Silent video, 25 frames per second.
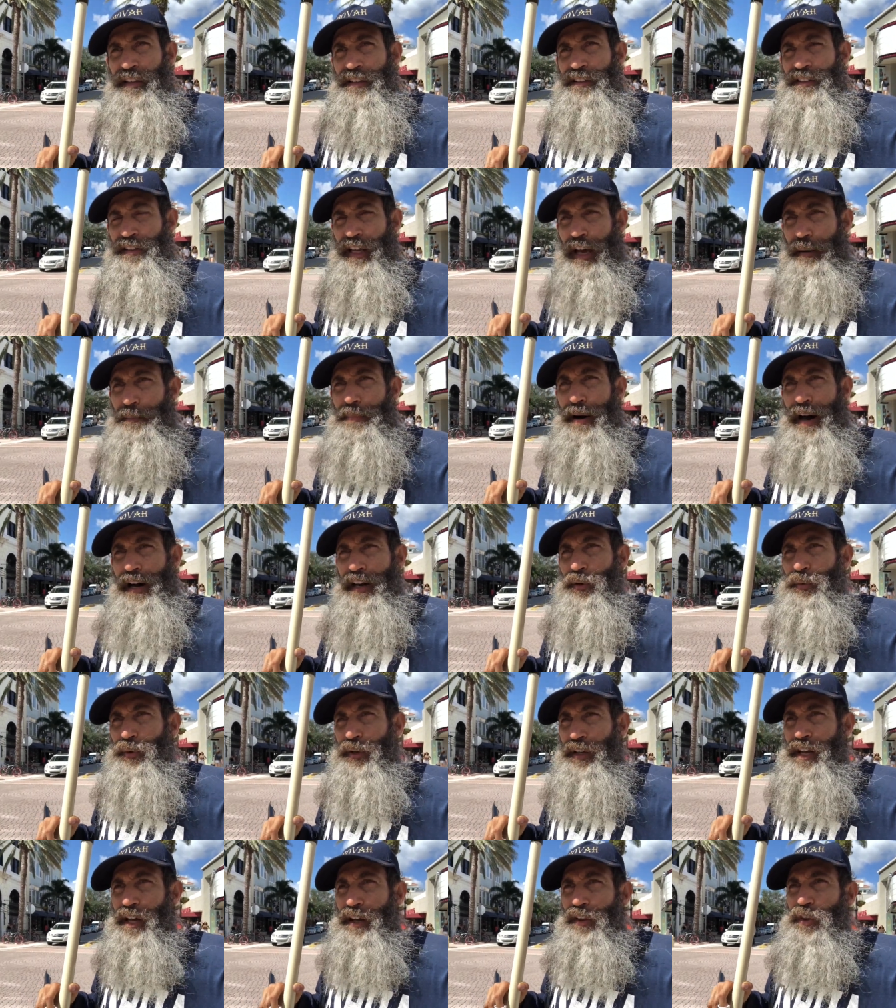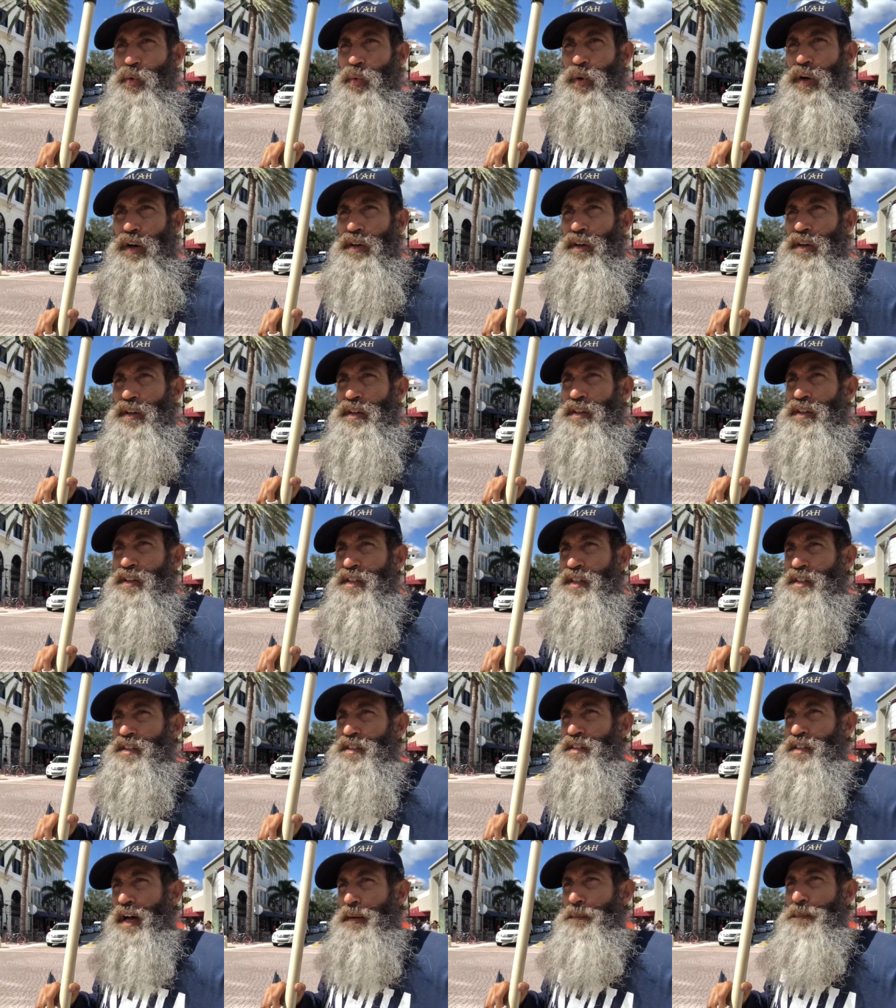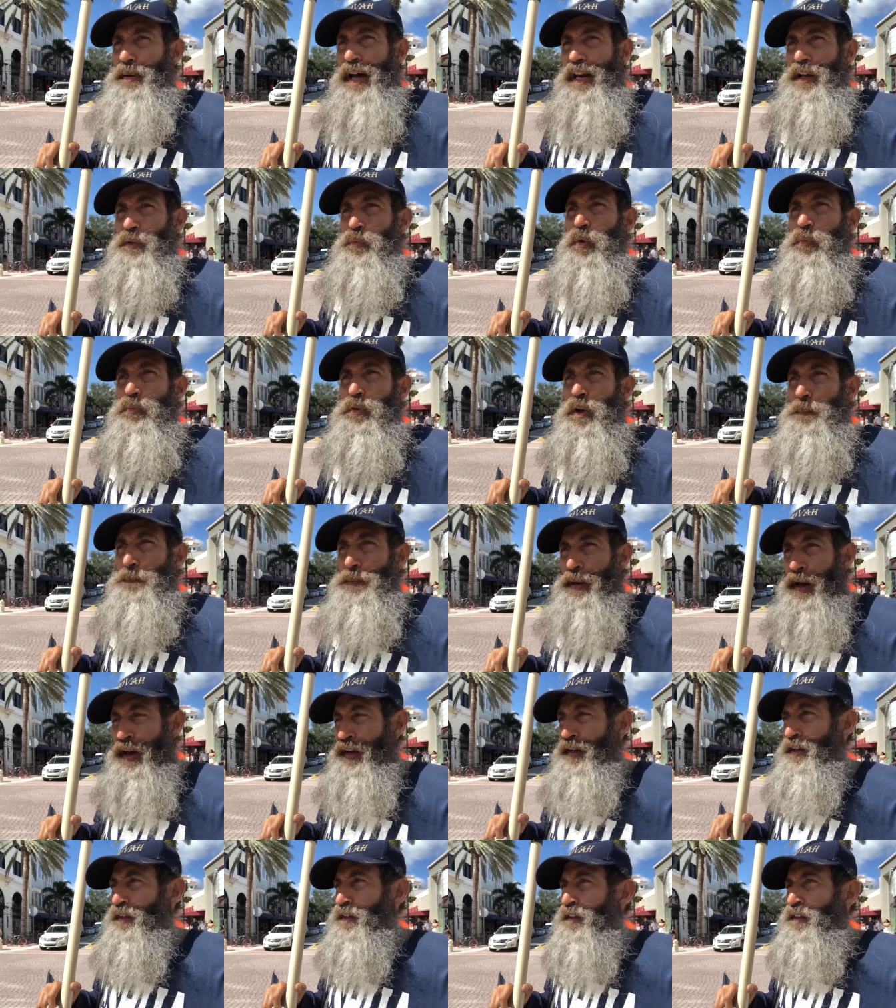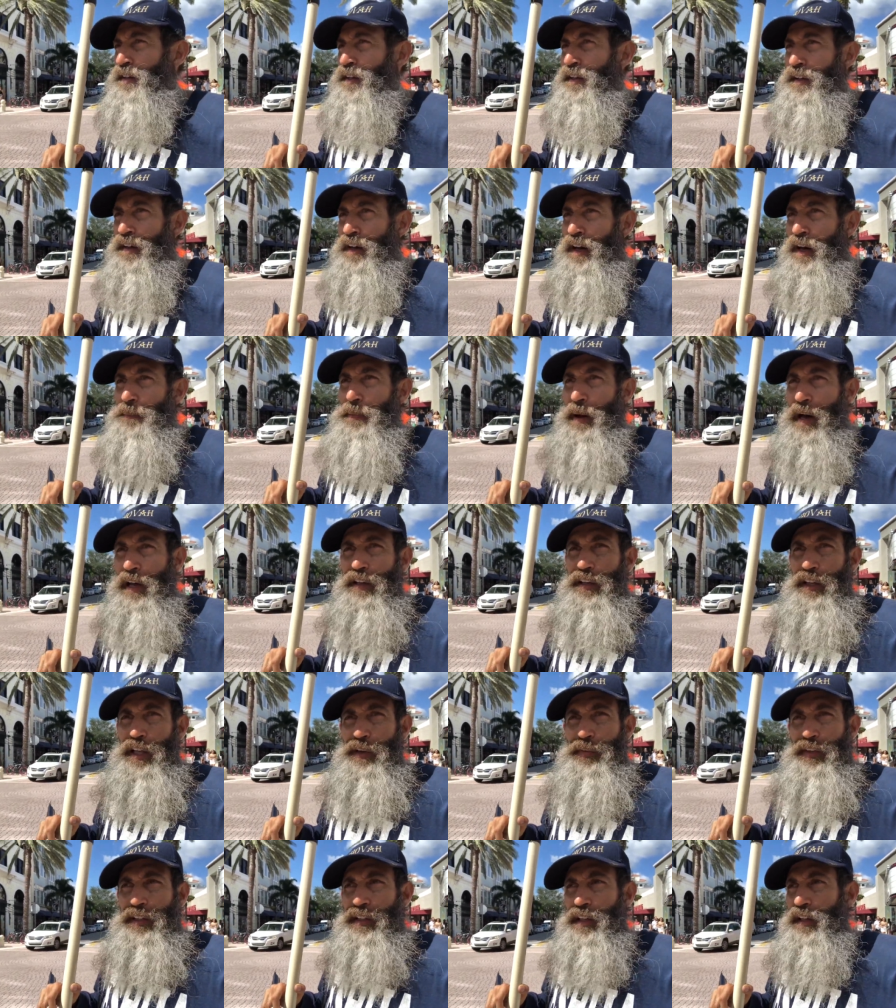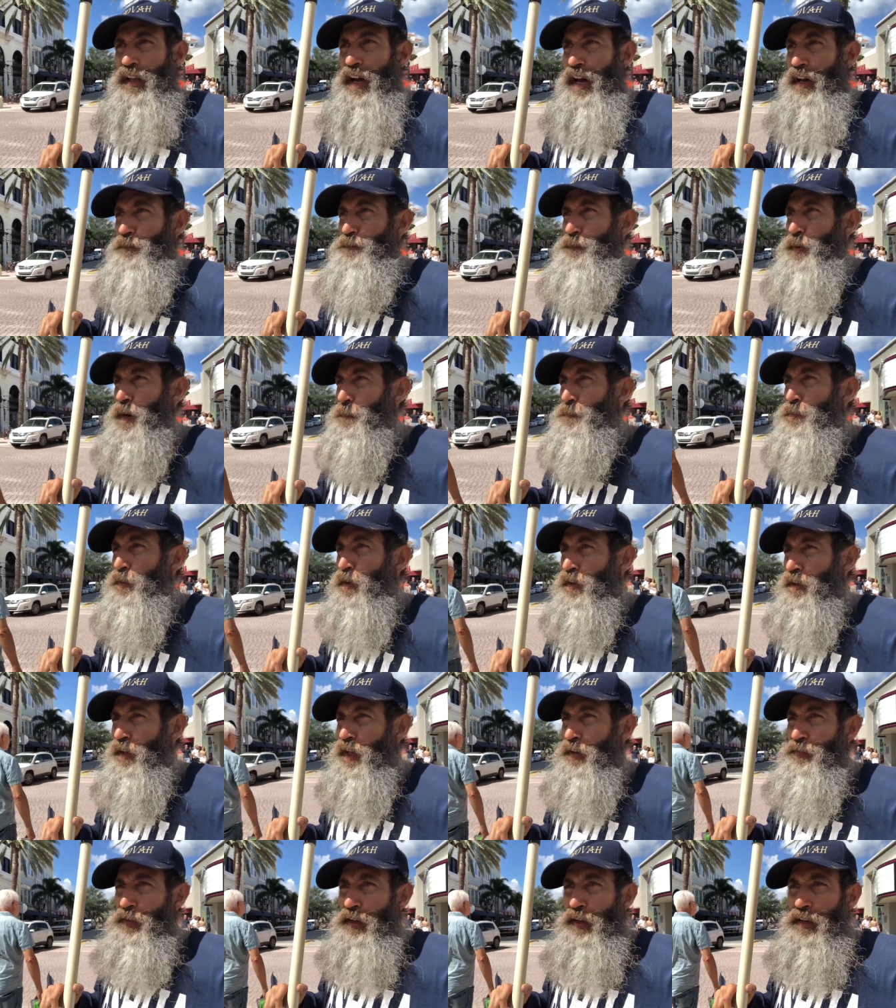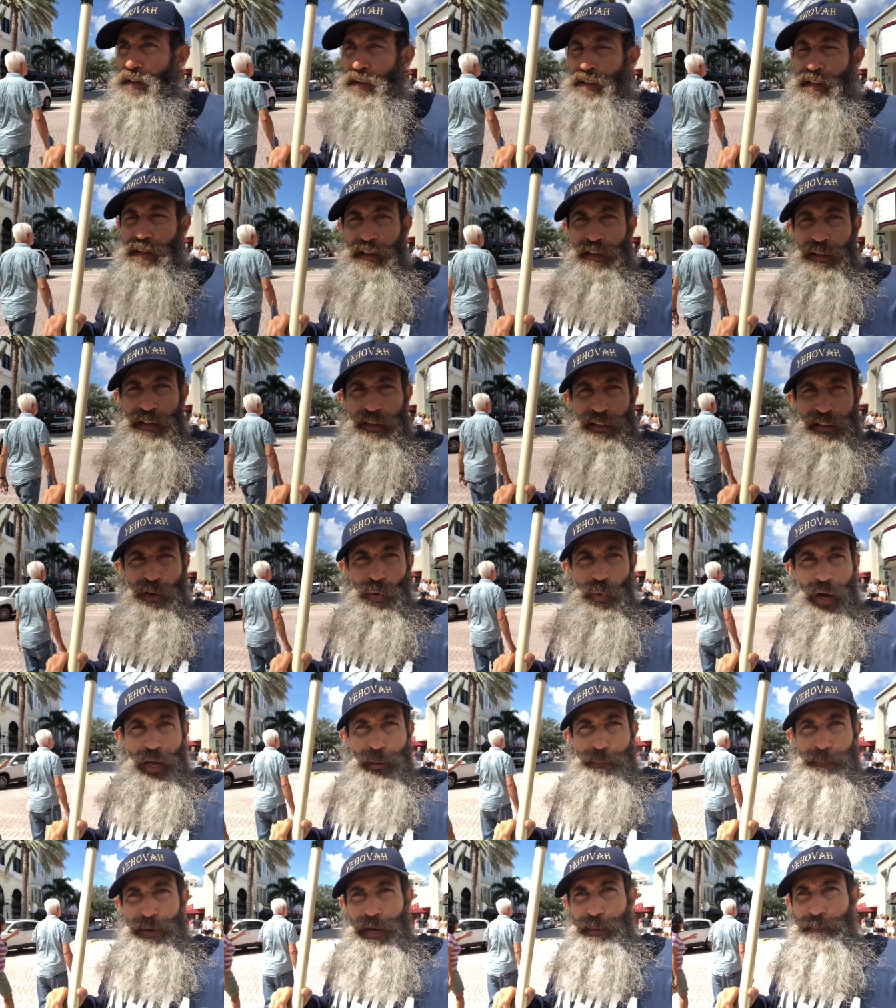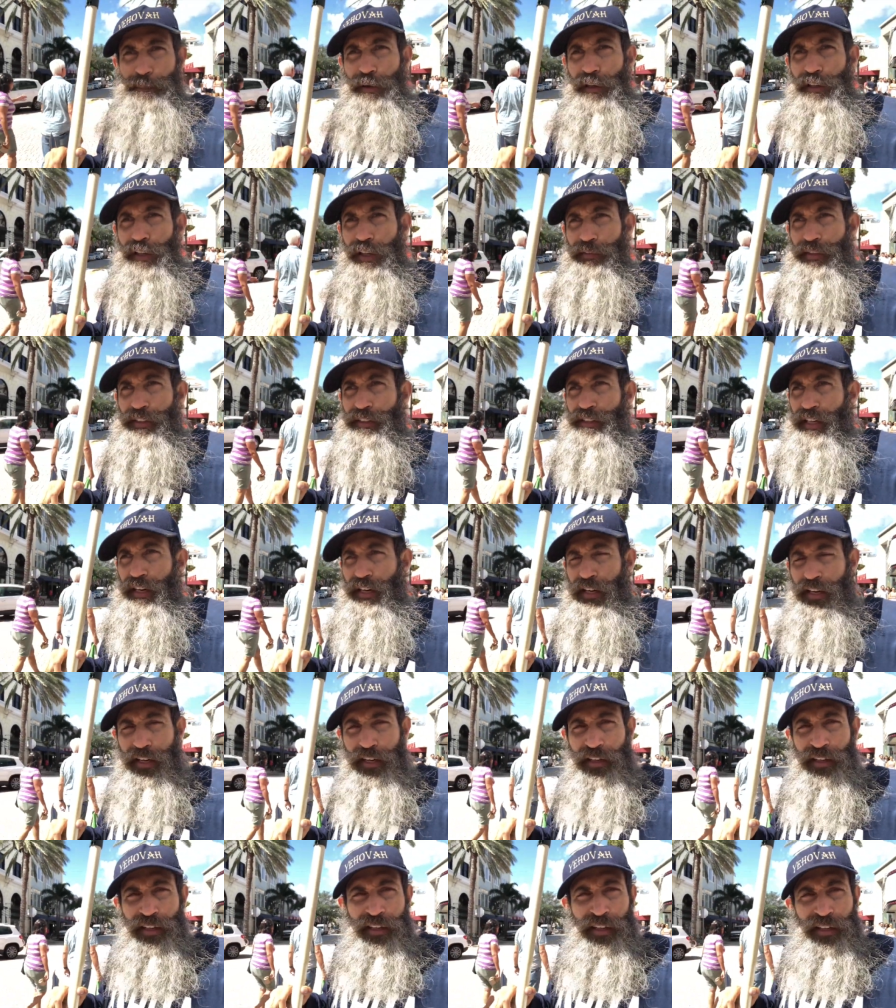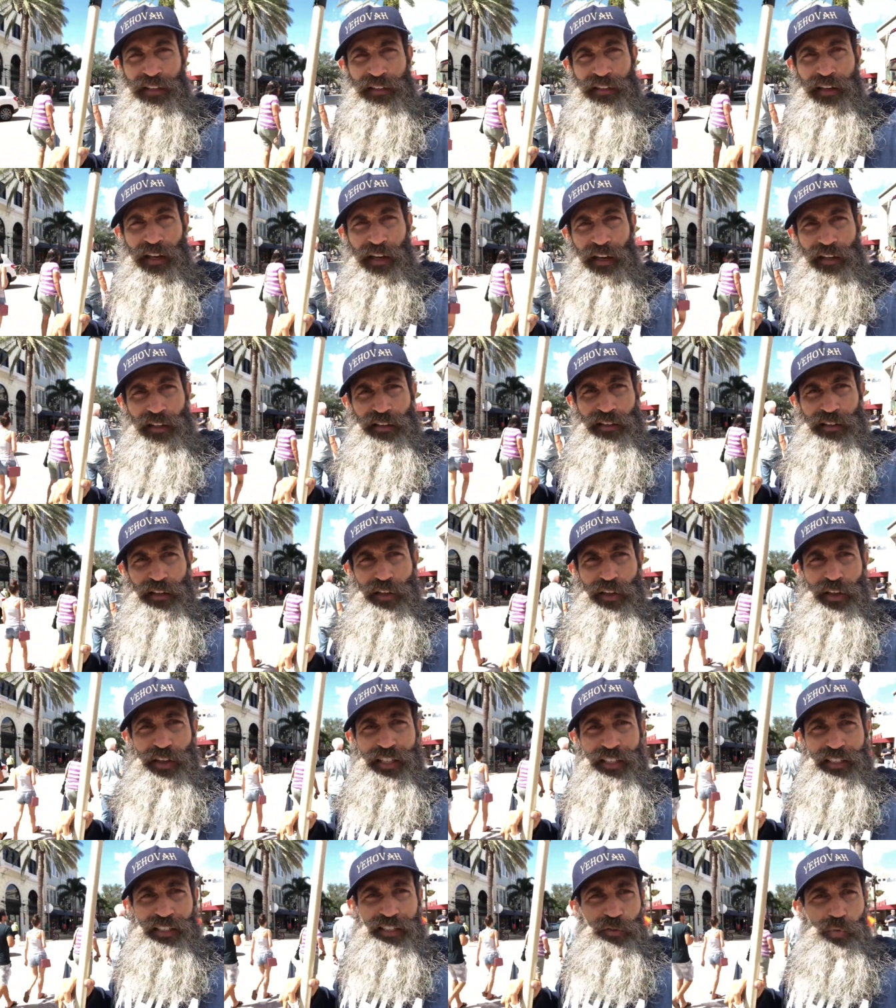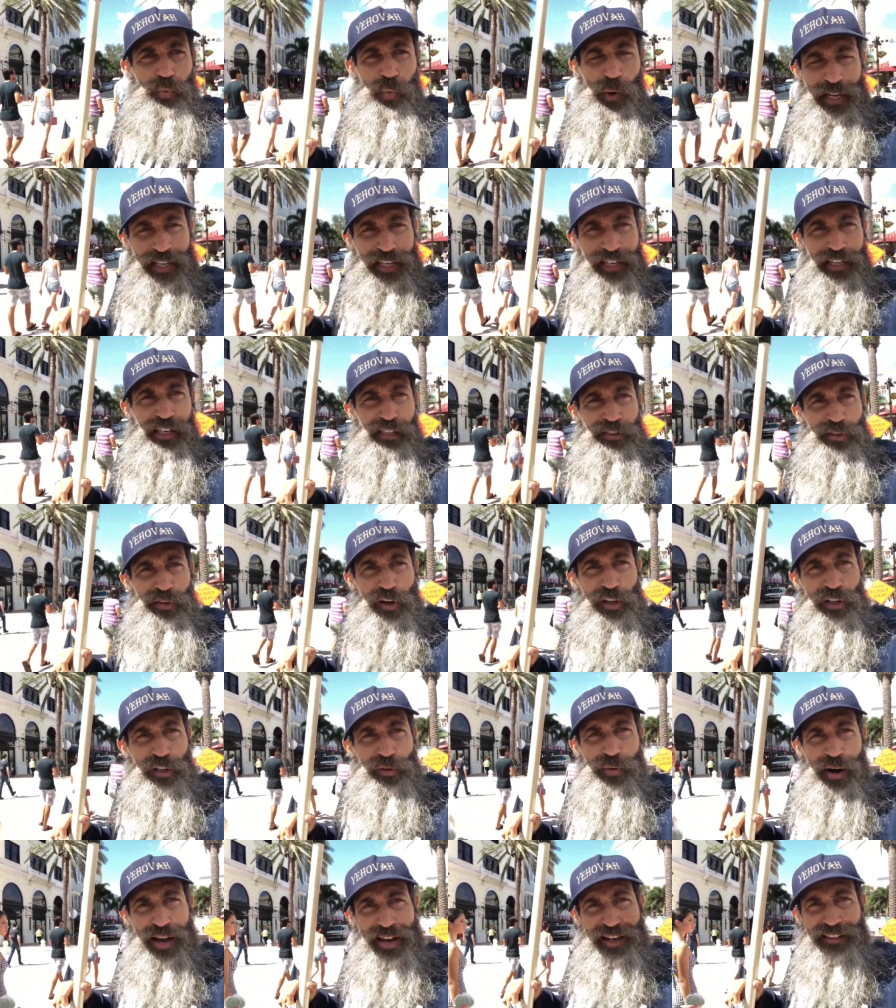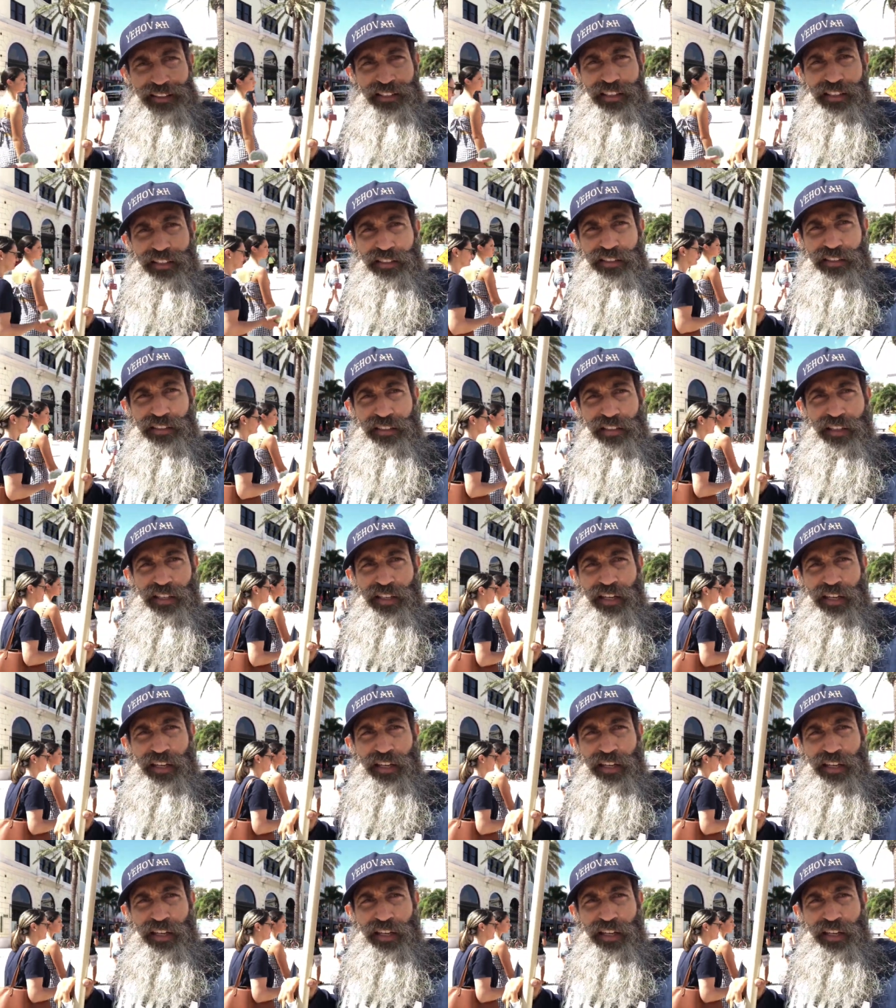Somebody will hear the word. Somebody will repent about living the life people are living. The way people are living today, to look at this wickedness all around us.